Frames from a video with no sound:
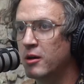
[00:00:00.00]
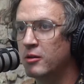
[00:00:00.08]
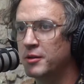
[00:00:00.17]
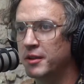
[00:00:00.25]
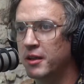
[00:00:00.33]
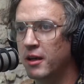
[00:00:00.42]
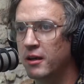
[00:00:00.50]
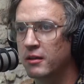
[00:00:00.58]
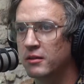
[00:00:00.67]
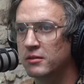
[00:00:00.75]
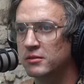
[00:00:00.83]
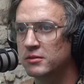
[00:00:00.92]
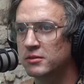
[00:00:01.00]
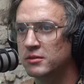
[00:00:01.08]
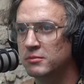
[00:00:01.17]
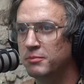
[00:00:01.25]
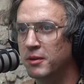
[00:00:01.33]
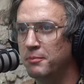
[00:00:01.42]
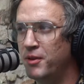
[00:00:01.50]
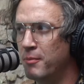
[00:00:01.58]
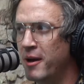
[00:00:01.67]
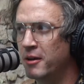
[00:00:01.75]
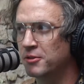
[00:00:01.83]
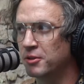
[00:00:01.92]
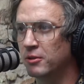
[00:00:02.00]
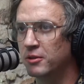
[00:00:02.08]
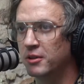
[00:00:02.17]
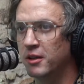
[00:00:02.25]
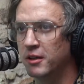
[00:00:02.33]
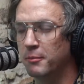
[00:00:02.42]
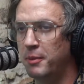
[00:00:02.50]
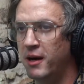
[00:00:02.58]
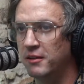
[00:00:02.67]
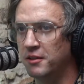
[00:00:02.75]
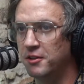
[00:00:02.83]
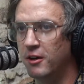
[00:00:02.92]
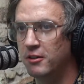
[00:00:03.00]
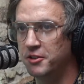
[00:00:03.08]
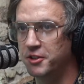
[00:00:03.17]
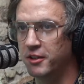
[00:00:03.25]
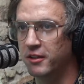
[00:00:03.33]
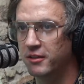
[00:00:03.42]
and the gang. They did. But the Bengals are looking like a pile of dog shit. They